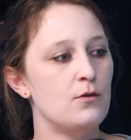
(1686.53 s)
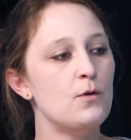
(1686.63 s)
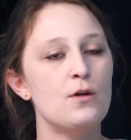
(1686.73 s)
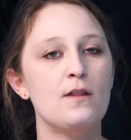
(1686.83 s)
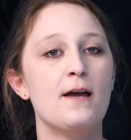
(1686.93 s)
"Who
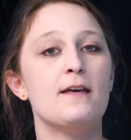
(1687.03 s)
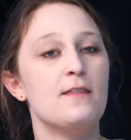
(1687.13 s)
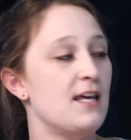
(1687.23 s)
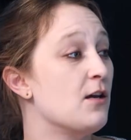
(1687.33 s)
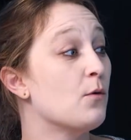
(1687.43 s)
are like
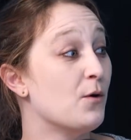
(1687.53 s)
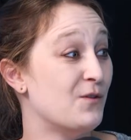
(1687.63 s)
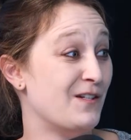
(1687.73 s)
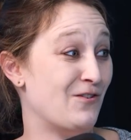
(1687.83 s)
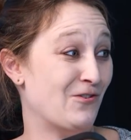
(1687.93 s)
the
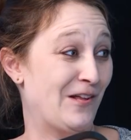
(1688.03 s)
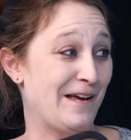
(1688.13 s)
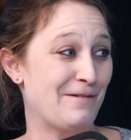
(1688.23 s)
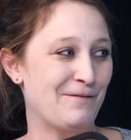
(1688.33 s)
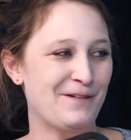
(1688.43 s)
heroes in your
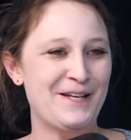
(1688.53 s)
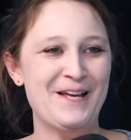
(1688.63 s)
life?"